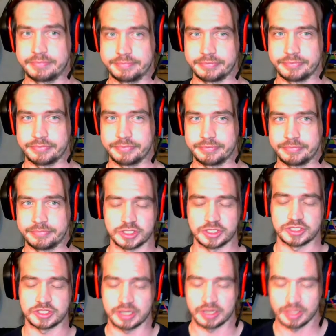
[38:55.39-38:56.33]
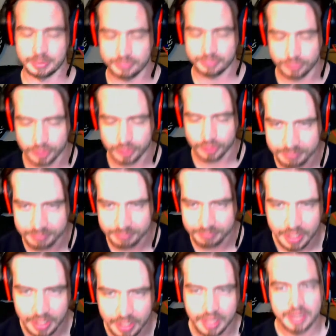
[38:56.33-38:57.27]
what you're setting up for.
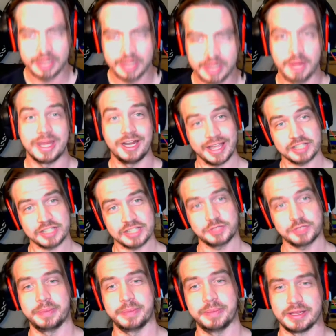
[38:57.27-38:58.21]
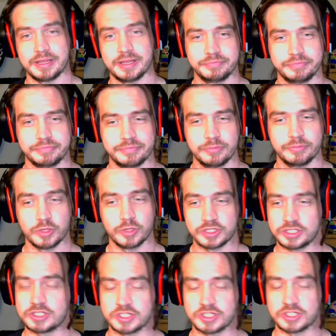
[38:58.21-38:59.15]
Now, my last bit, which is
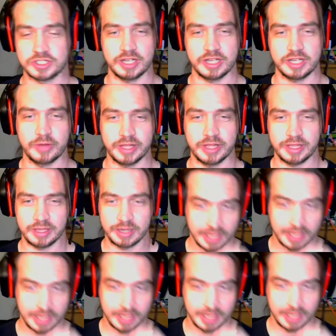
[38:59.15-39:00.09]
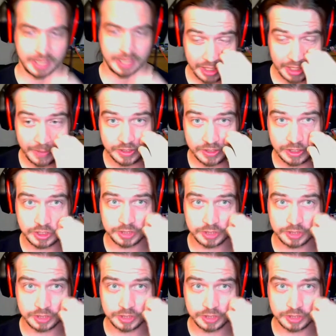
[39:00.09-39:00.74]
the segue into Kat's anime section,